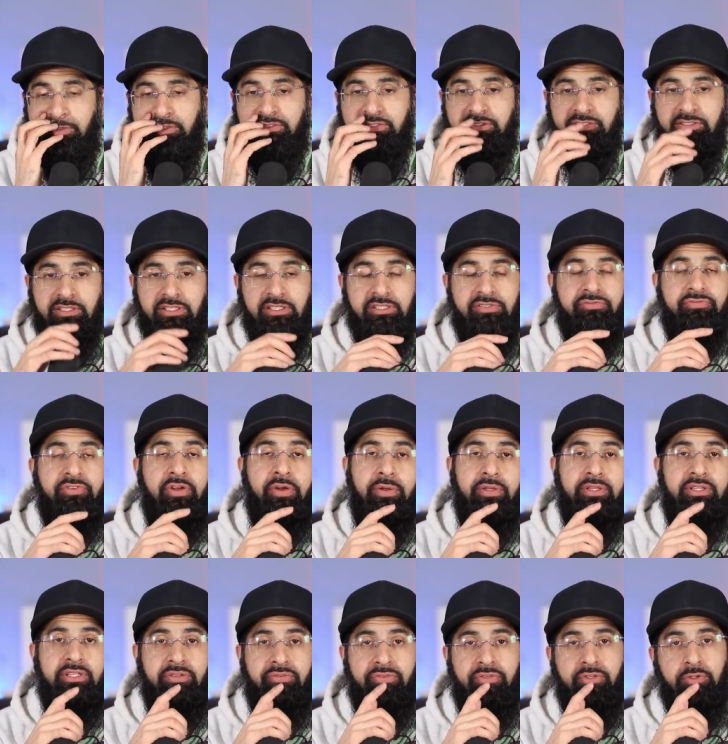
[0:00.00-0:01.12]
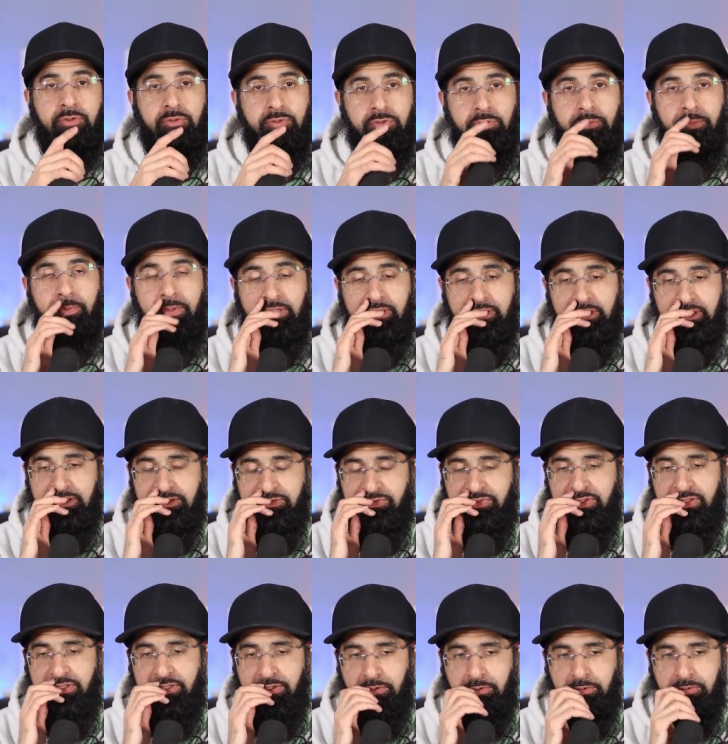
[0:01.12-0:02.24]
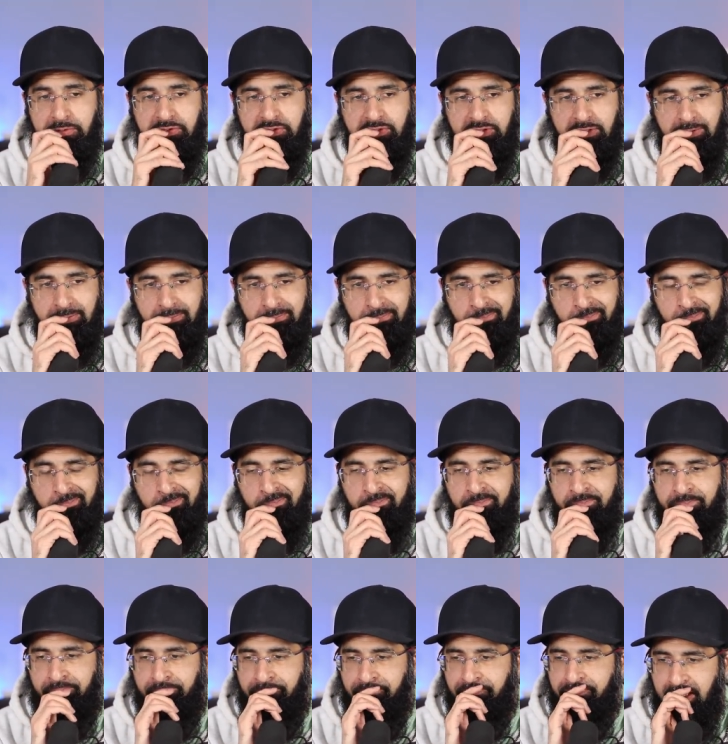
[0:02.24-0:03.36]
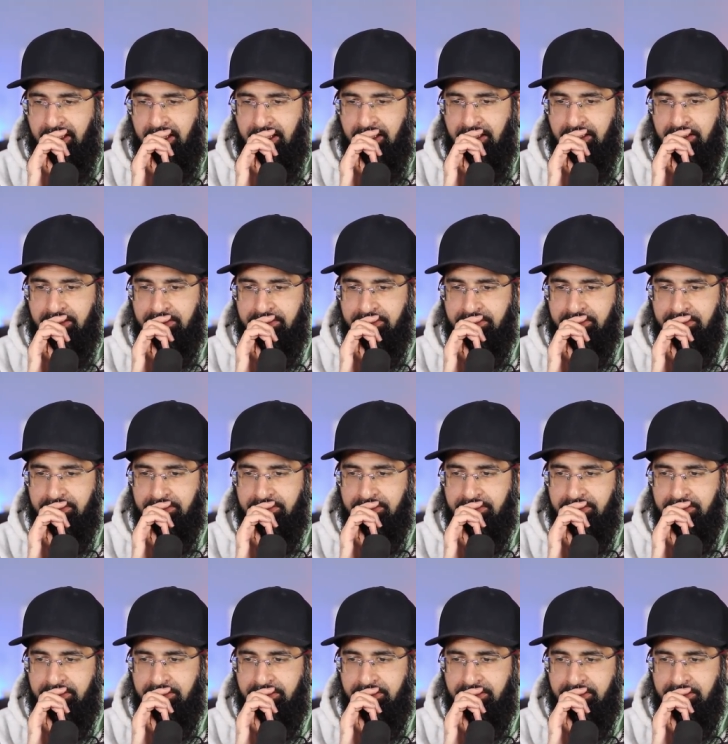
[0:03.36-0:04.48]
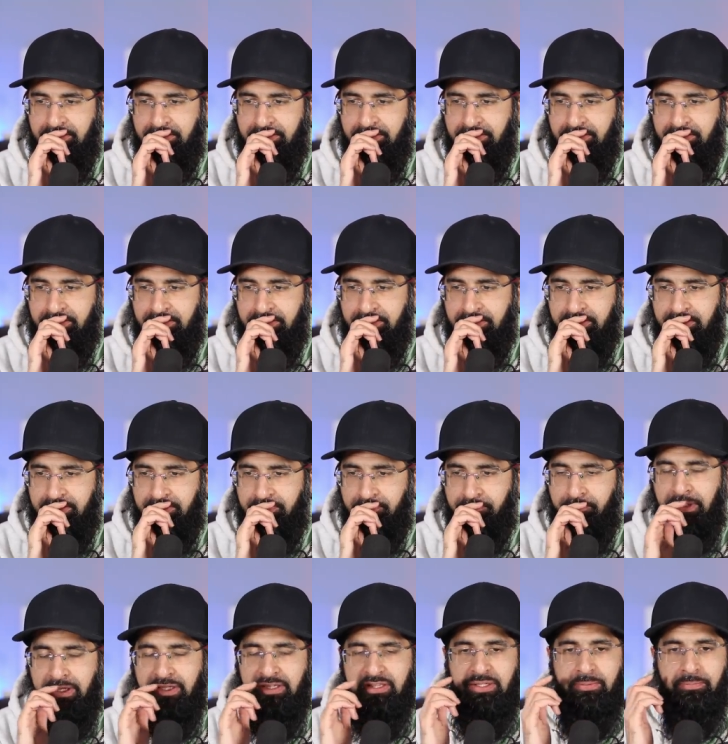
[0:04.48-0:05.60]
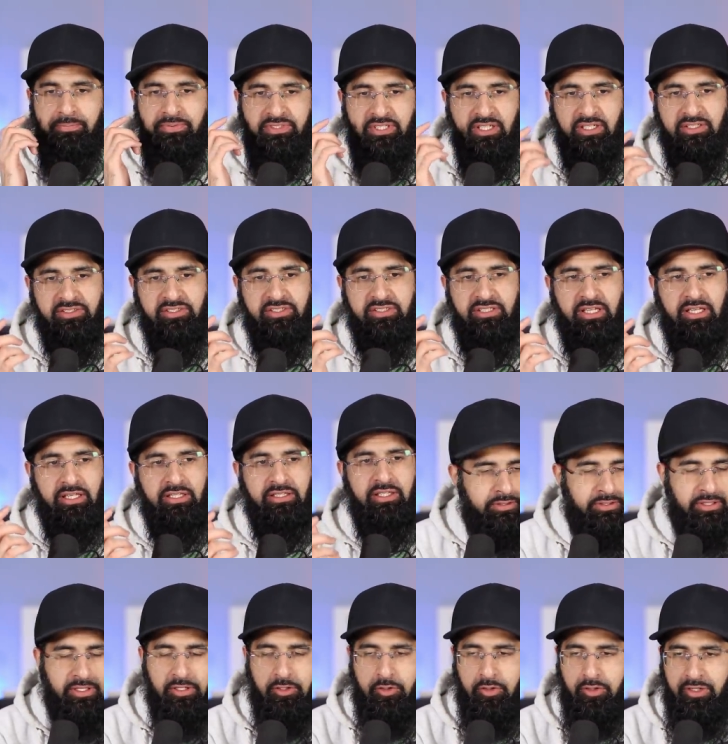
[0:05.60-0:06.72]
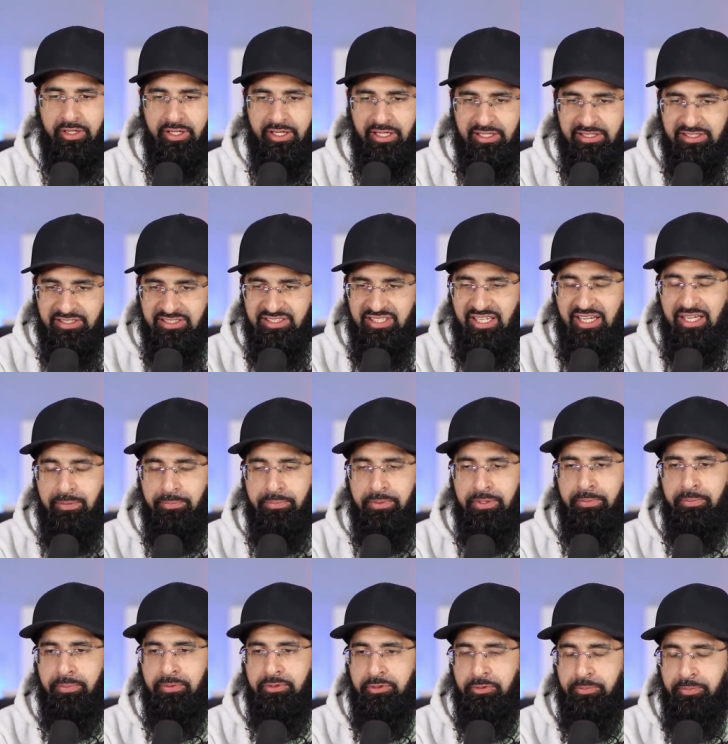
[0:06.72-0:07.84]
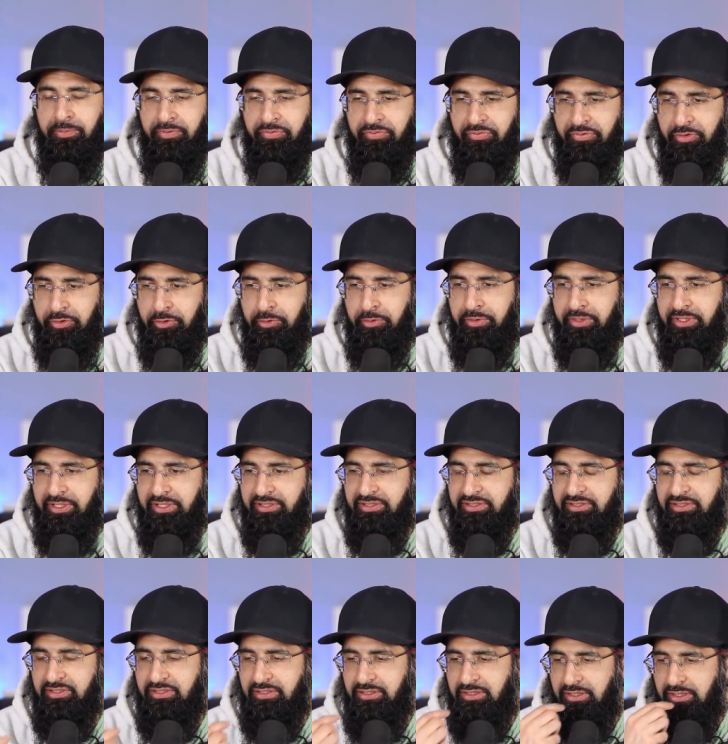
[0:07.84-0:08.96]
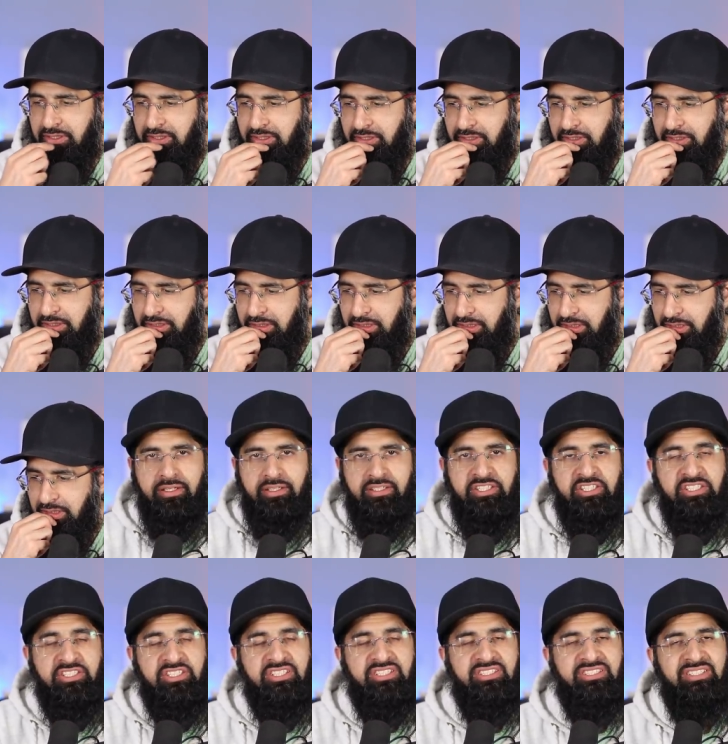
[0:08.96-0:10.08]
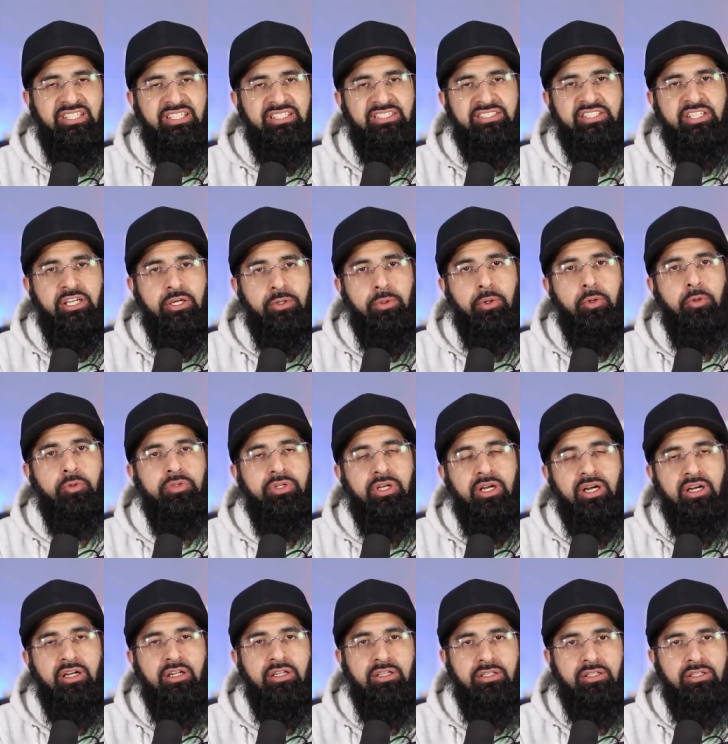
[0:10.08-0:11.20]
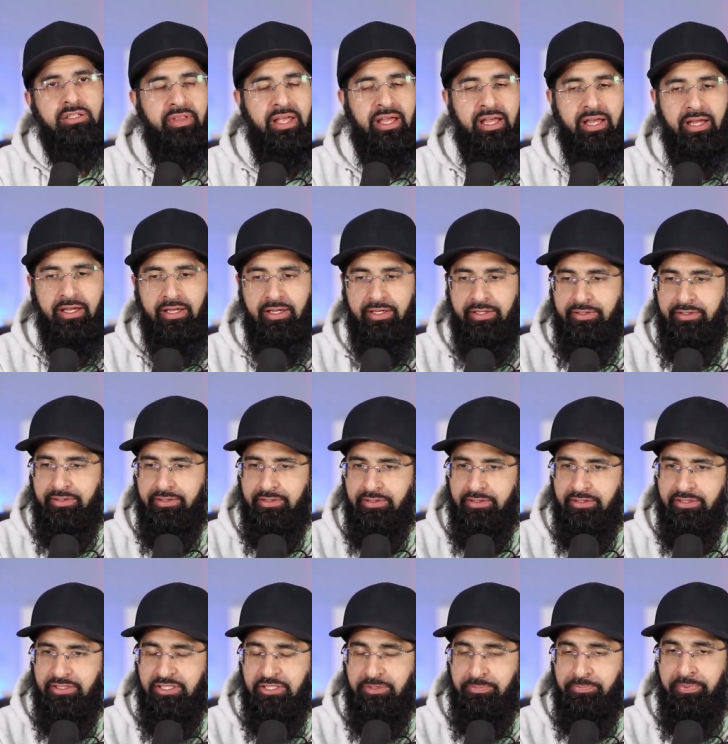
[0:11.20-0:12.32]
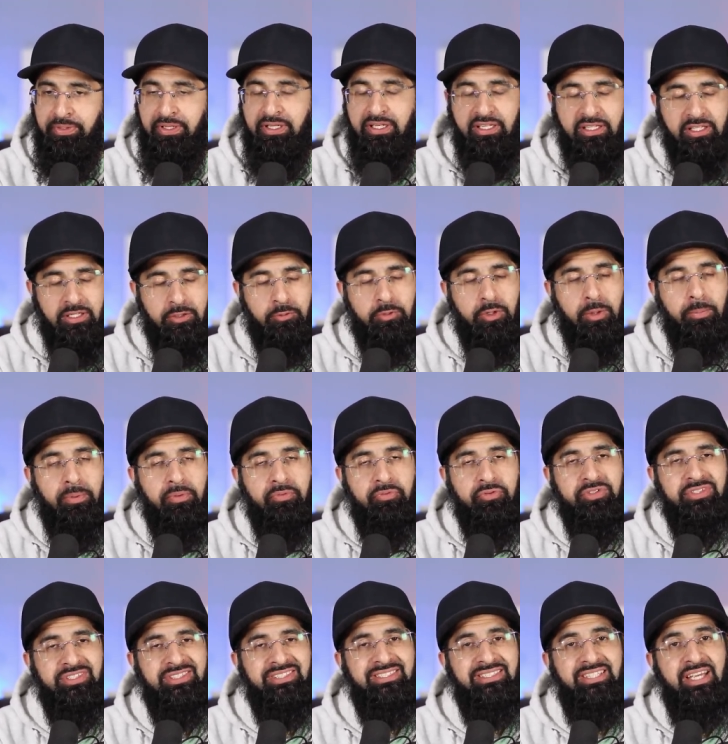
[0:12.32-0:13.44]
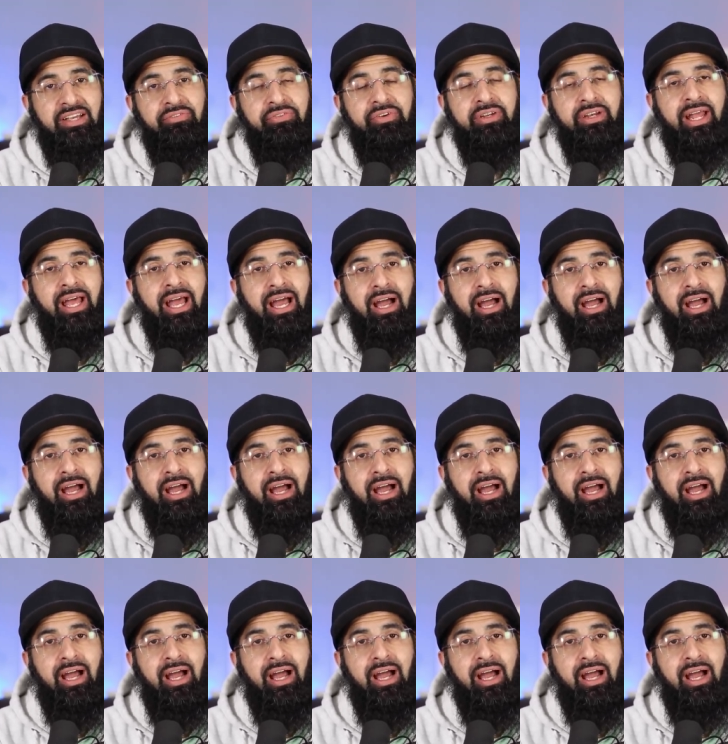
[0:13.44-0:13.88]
it's, it's very difficult to make these videos and make them such that they're not going to incite people to be furious. She's a six year old girl and she's been in the rubble for seven